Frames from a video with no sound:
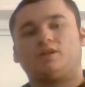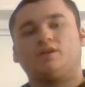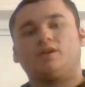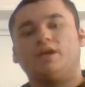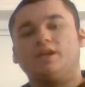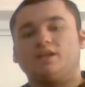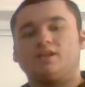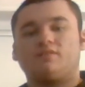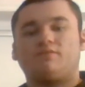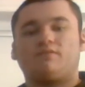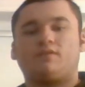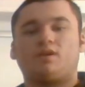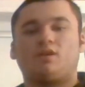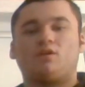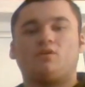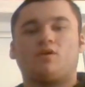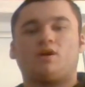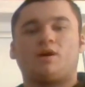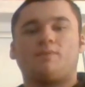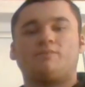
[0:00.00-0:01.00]
In this video,
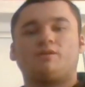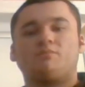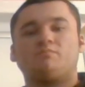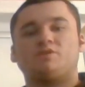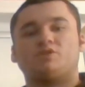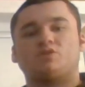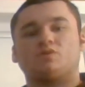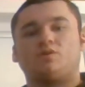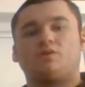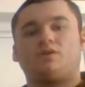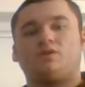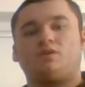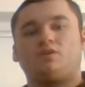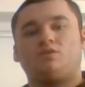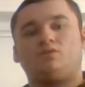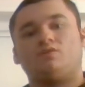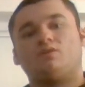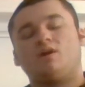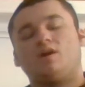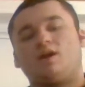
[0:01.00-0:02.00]
I'm going to be showing
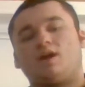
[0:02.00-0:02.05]
you